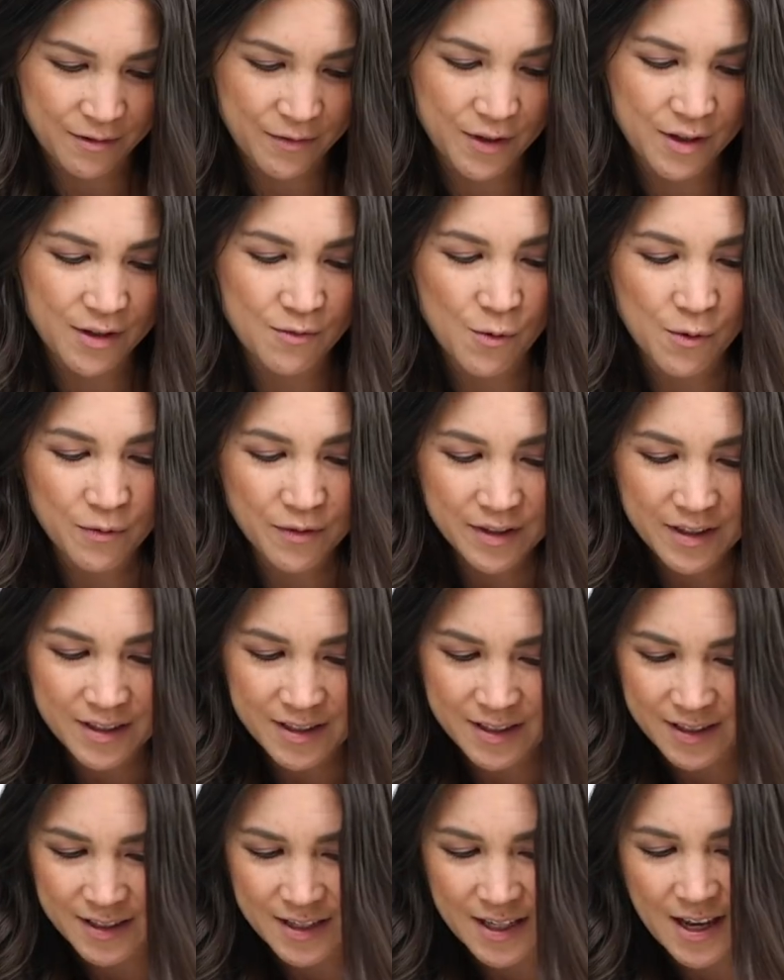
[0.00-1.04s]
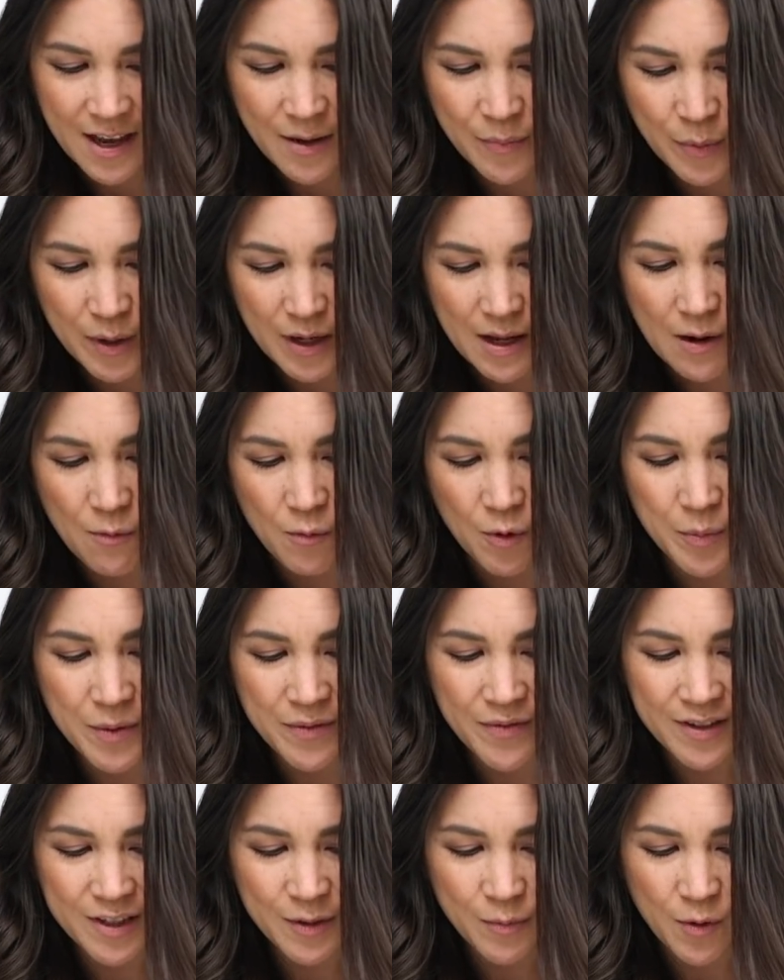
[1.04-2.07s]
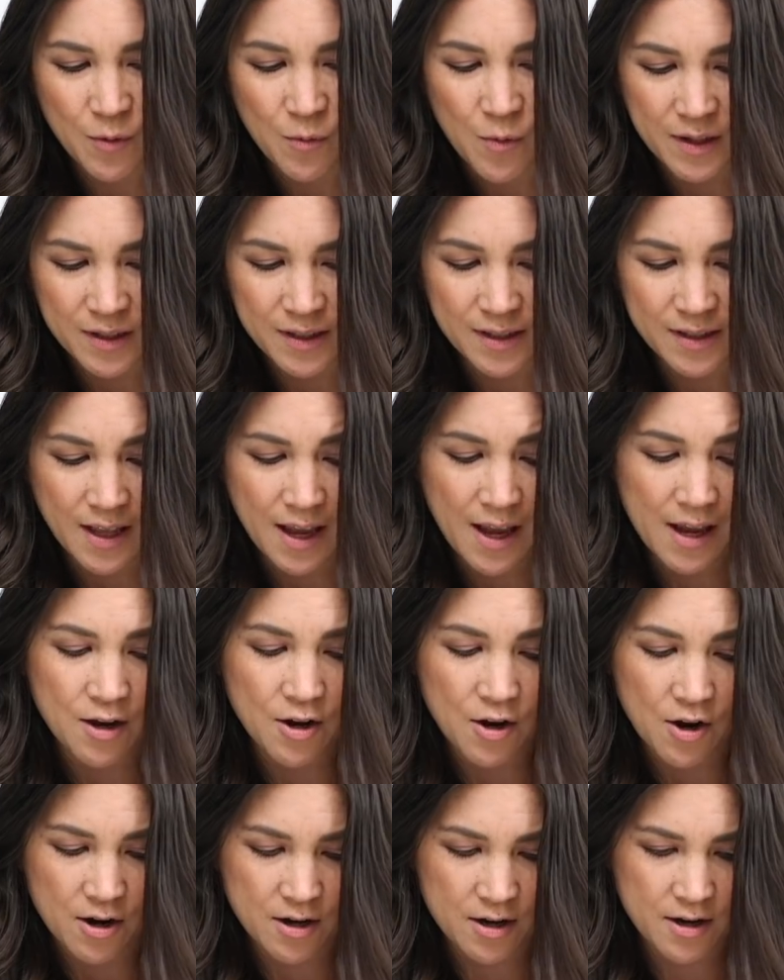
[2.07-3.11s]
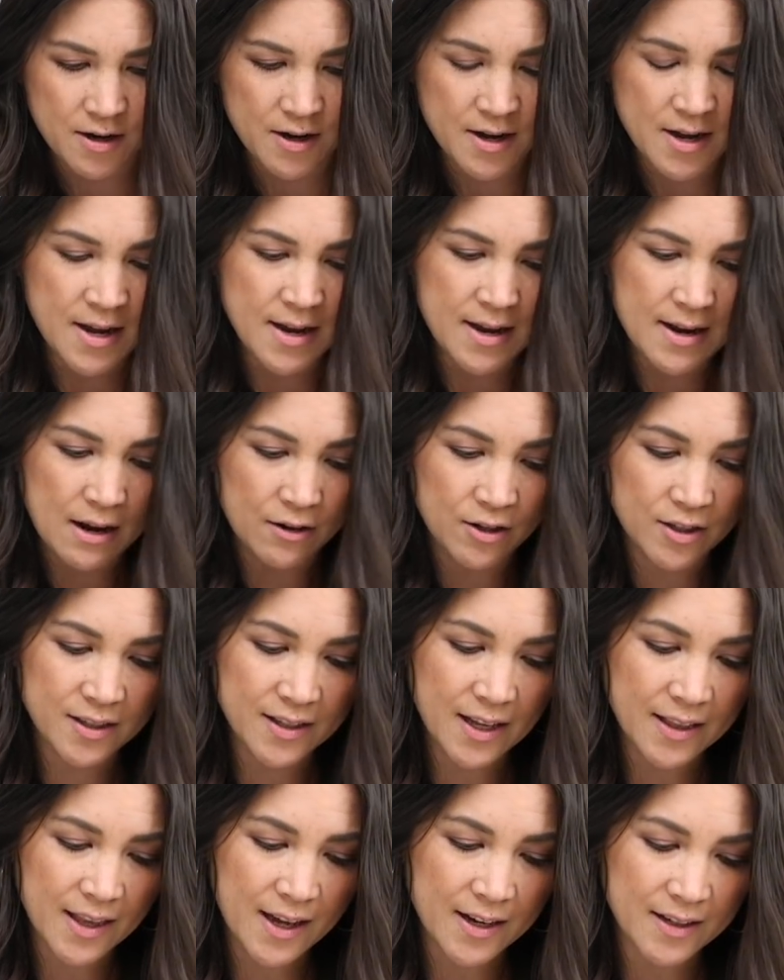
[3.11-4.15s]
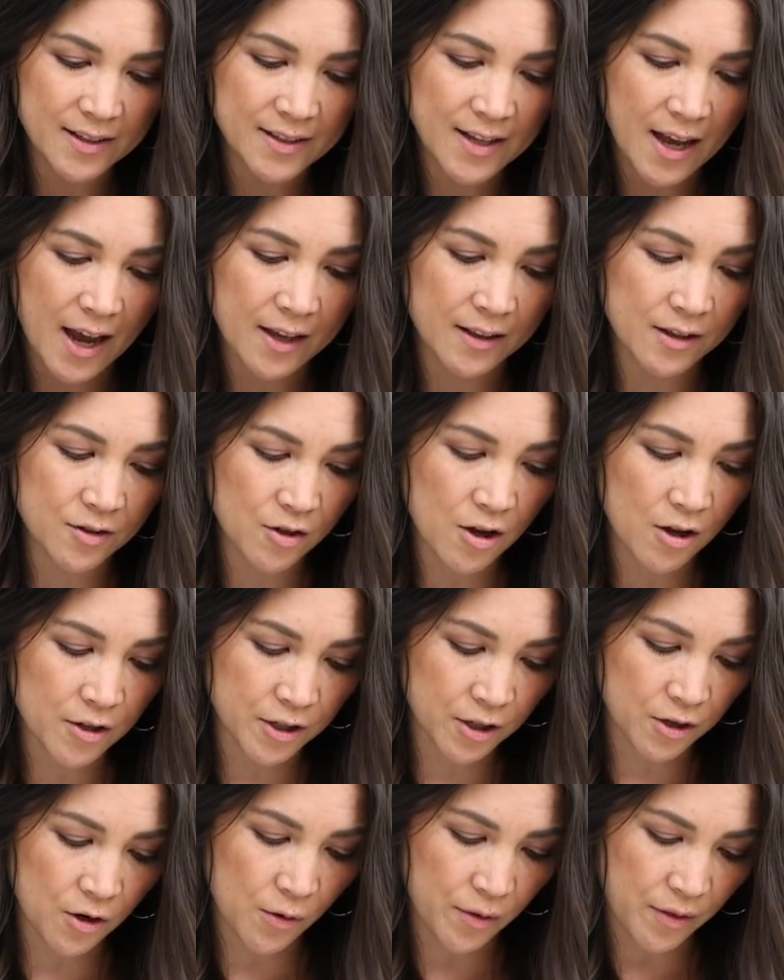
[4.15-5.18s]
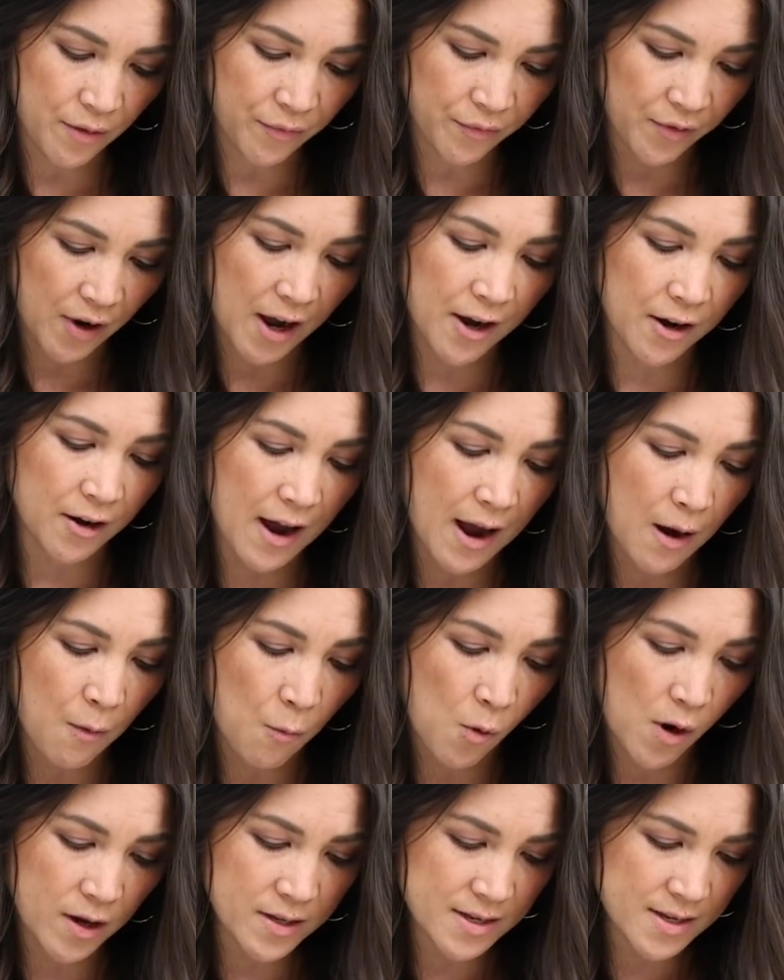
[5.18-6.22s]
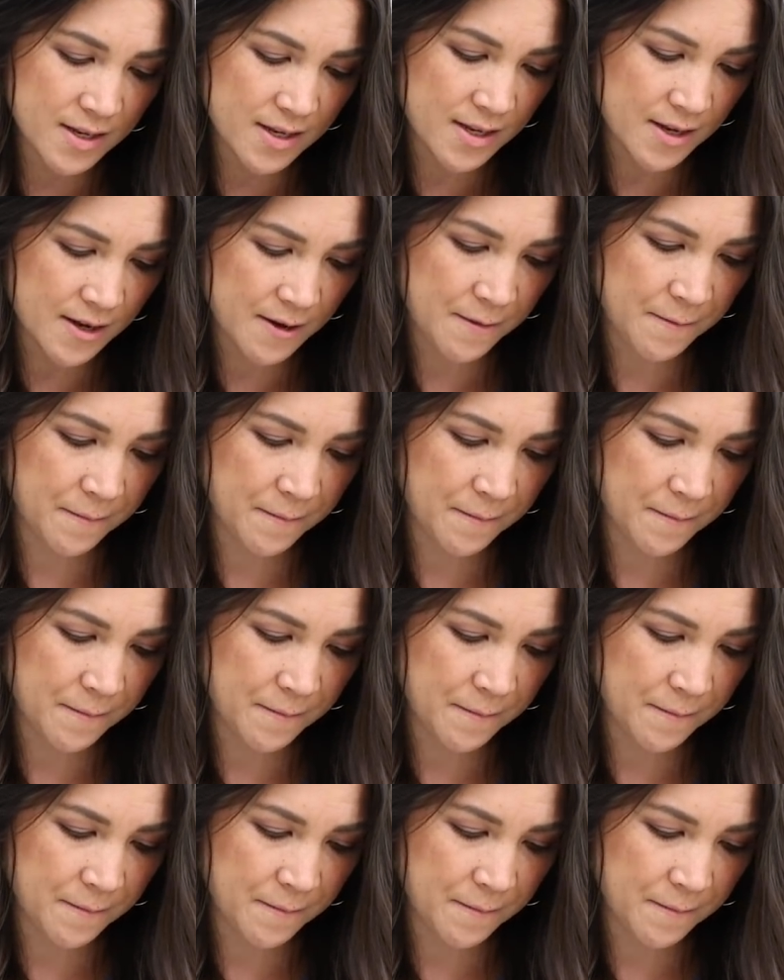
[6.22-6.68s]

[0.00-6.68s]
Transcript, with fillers: know if you, you won't really see it, but it will be visible once they cook. Now just set that aside. These are all gonna go in the fryer at once,